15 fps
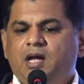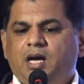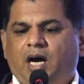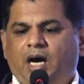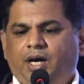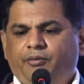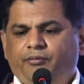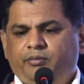
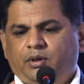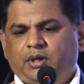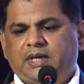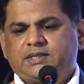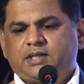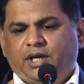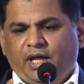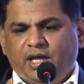And
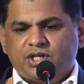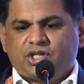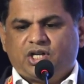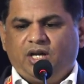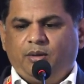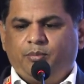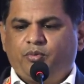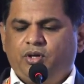as a next
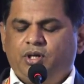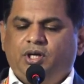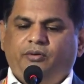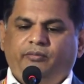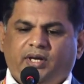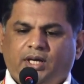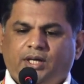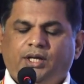step,
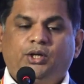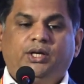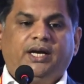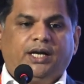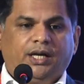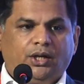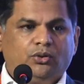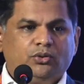we can
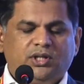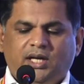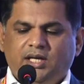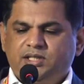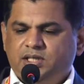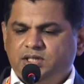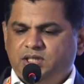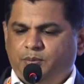get into the
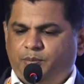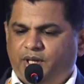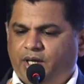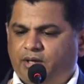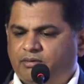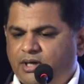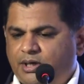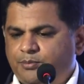HCCP
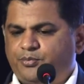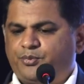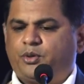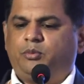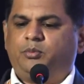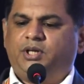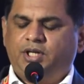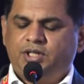requirement
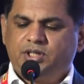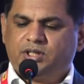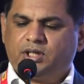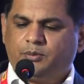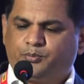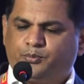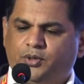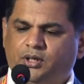from a digital
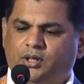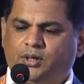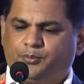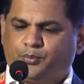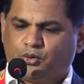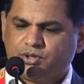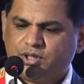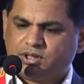
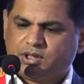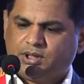process